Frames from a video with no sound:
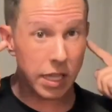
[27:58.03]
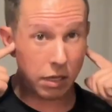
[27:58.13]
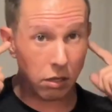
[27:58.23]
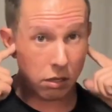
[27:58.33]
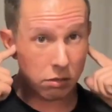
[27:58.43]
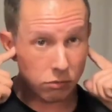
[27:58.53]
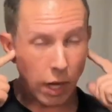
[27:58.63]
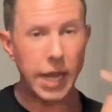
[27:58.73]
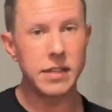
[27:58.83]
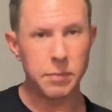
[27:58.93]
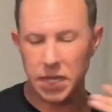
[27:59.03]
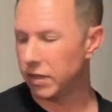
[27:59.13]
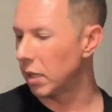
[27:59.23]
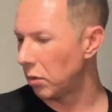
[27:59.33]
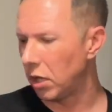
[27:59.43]
ear, right?
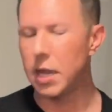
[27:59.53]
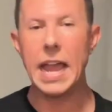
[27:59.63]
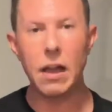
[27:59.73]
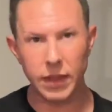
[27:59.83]
Depending upon how the